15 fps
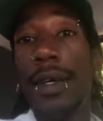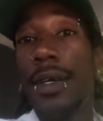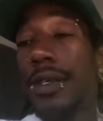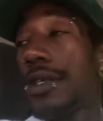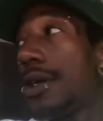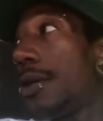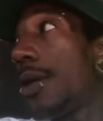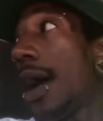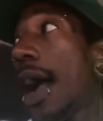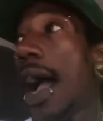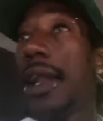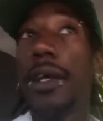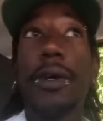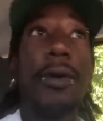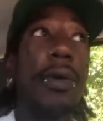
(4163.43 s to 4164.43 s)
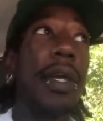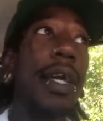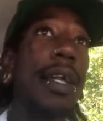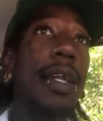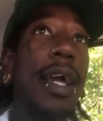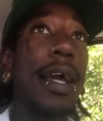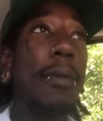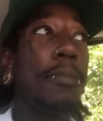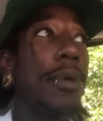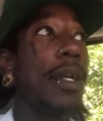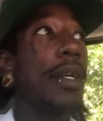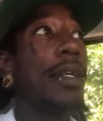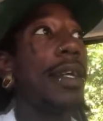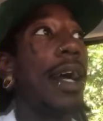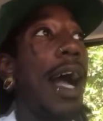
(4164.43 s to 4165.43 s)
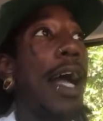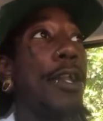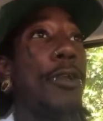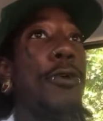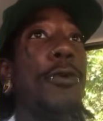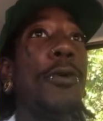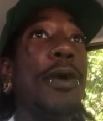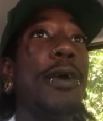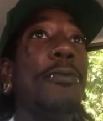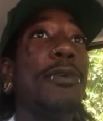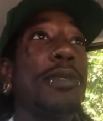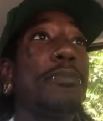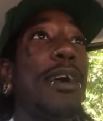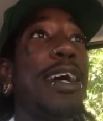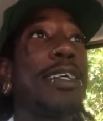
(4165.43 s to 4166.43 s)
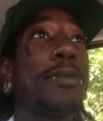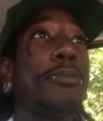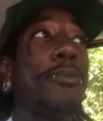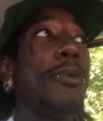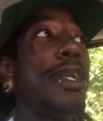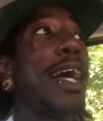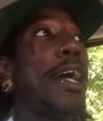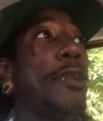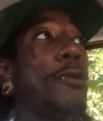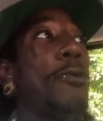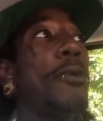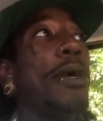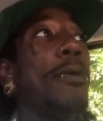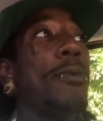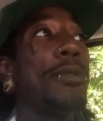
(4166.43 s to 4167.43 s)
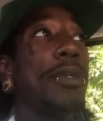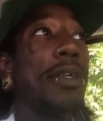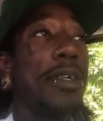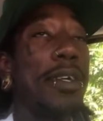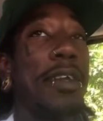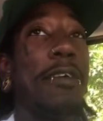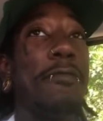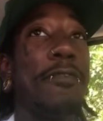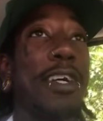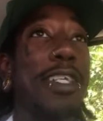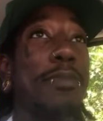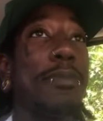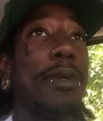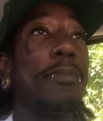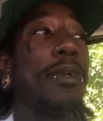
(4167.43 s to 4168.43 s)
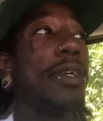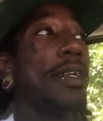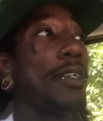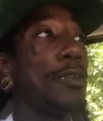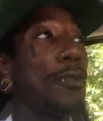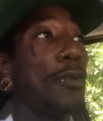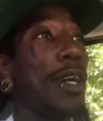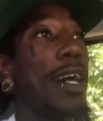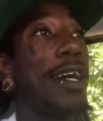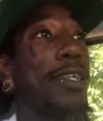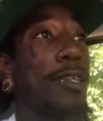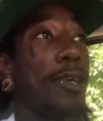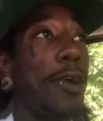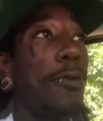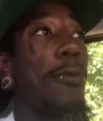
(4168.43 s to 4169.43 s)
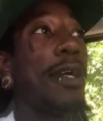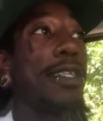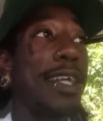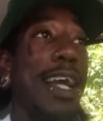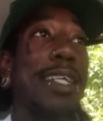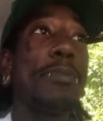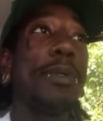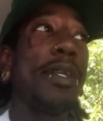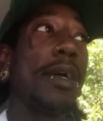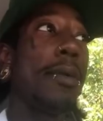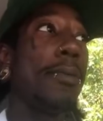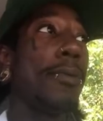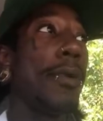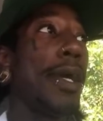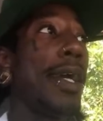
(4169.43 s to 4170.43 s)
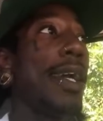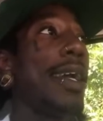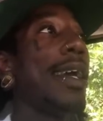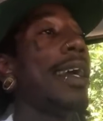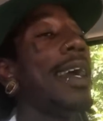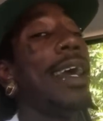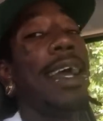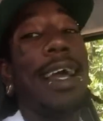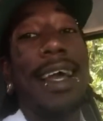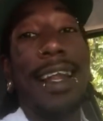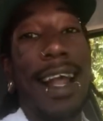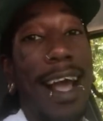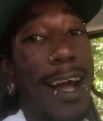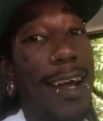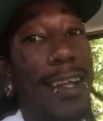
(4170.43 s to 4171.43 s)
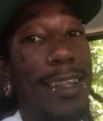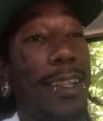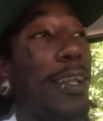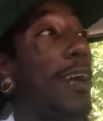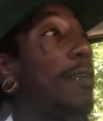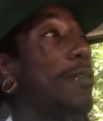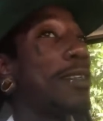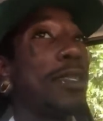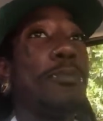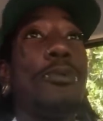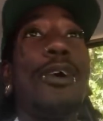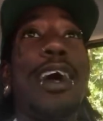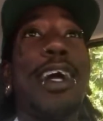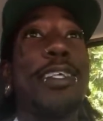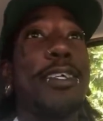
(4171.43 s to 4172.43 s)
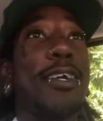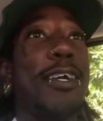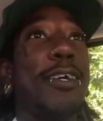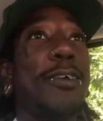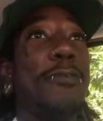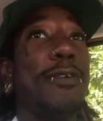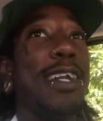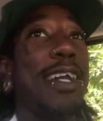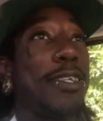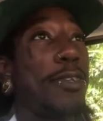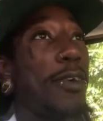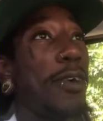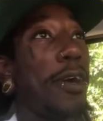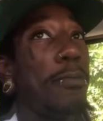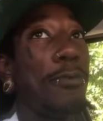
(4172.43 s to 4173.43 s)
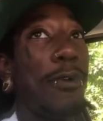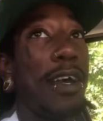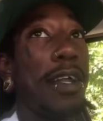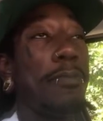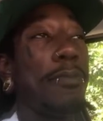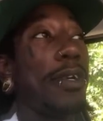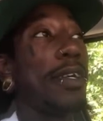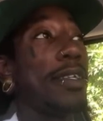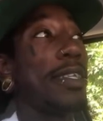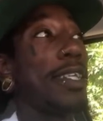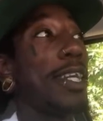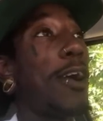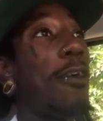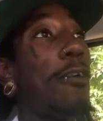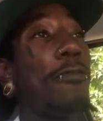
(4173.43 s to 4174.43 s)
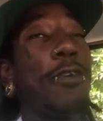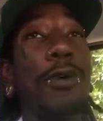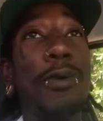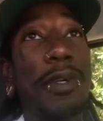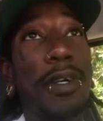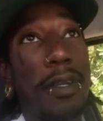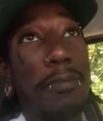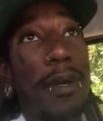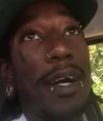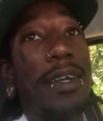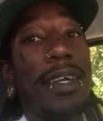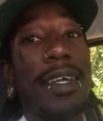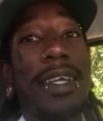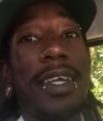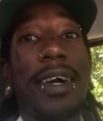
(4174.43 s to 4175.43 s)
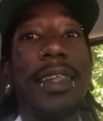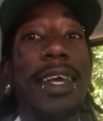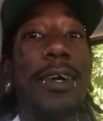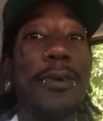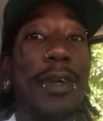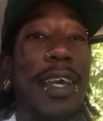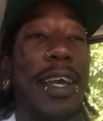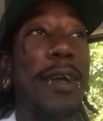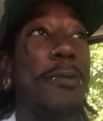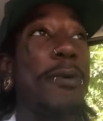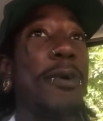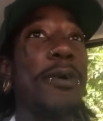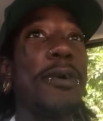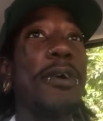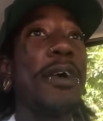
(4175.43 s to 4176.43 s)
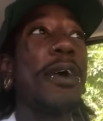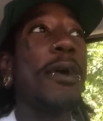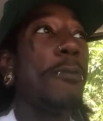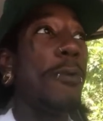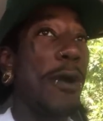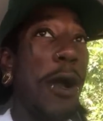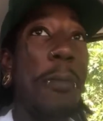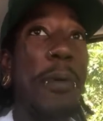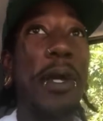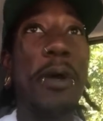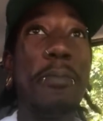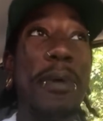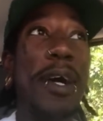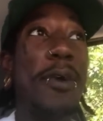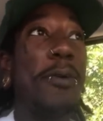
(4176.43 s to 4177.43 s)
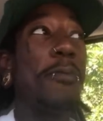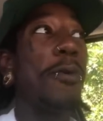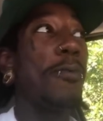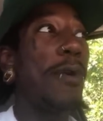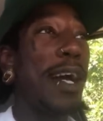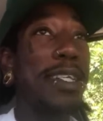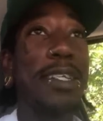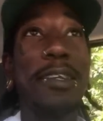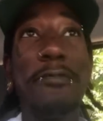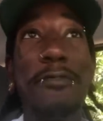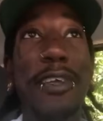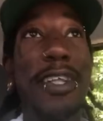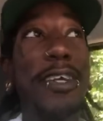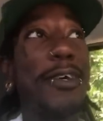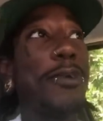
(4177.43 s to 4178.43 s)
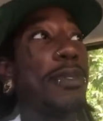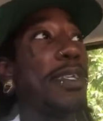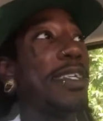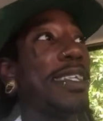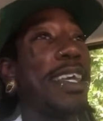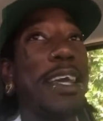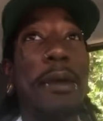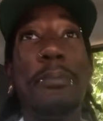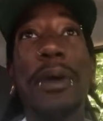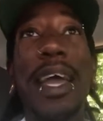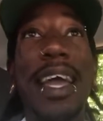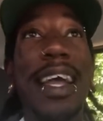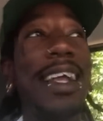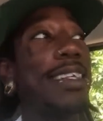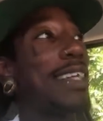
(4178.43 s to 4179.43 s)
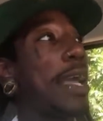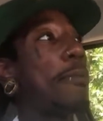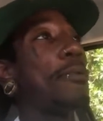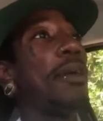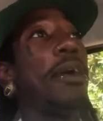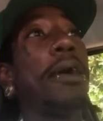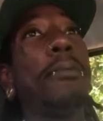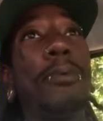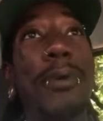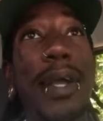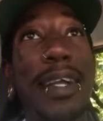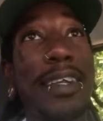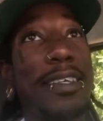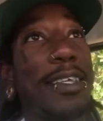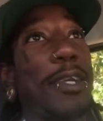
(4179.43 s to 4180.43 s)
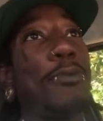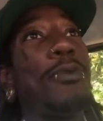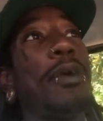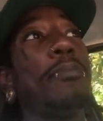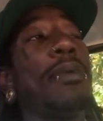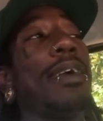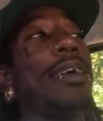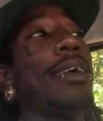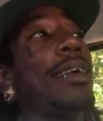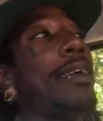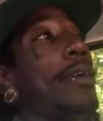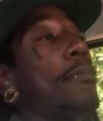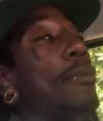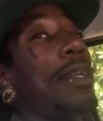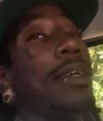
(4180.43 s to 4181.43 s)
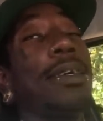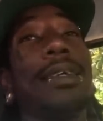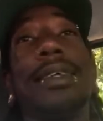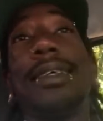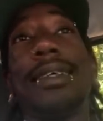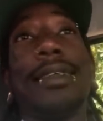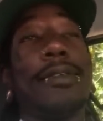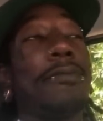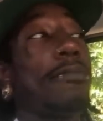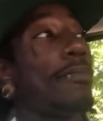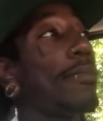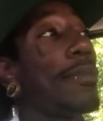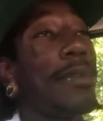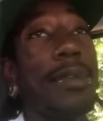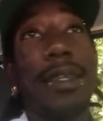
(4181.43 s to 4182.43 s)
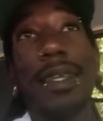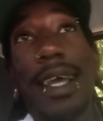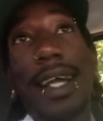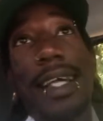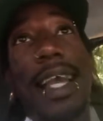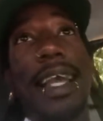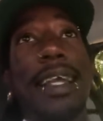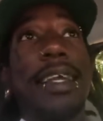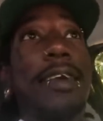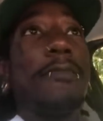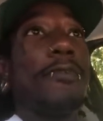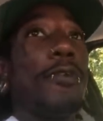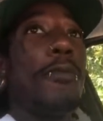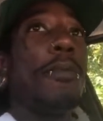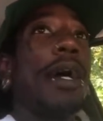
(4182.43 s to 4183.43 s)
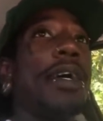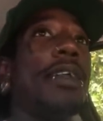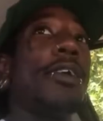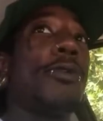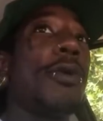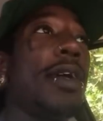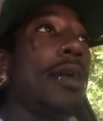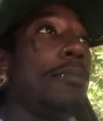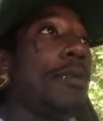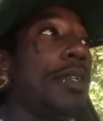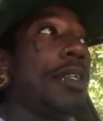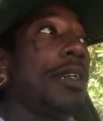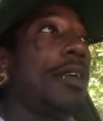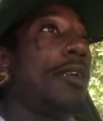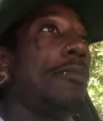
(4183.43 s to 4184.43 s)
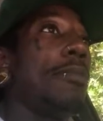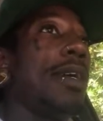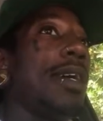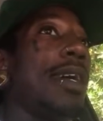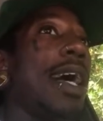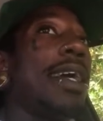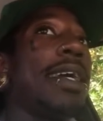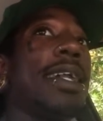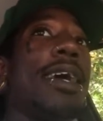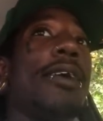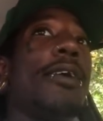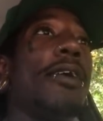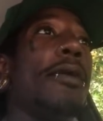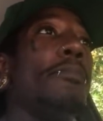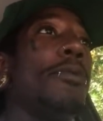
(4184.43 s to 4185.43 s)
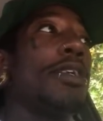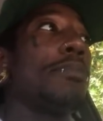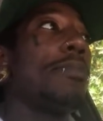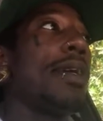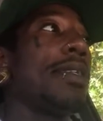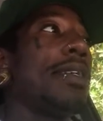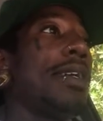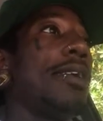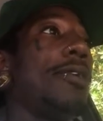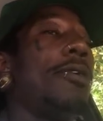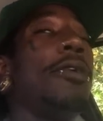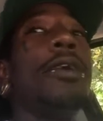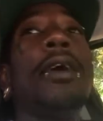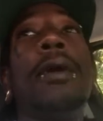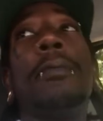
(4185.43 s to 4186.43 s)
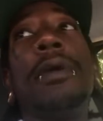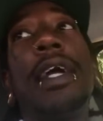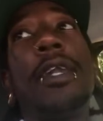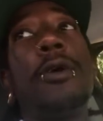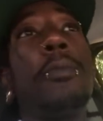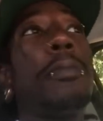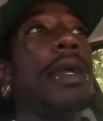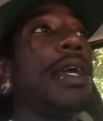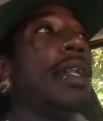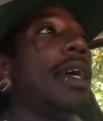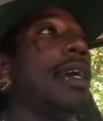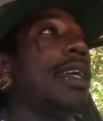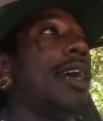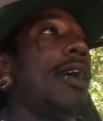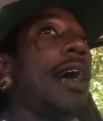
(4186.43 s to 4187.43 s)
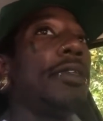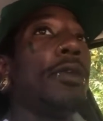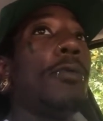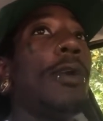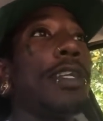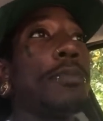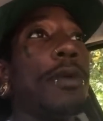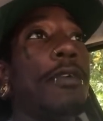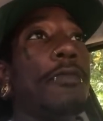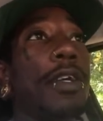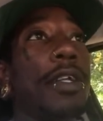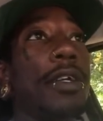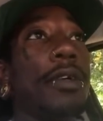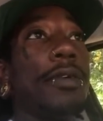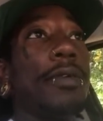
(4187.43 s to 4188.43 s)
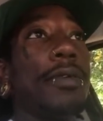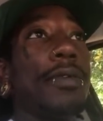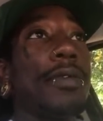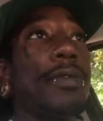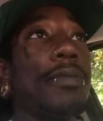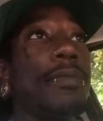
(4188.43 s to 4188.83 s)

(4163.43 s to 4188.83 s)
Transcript: So I had to go get that, but I knew it was possible and I knew it was a good investment because you guys always ask me to upgrade and I love to surprise y'all when I start upgrading because y'all feel good about it. Y'all like, okay, we're we're helping him out. We're watching the videos. He's getting paid. He's able to upgrade his equipment. But I can't give nobody the credit but y'all, man. I get out here and bust my tail, but that don't mean that y'all have to watch my videos.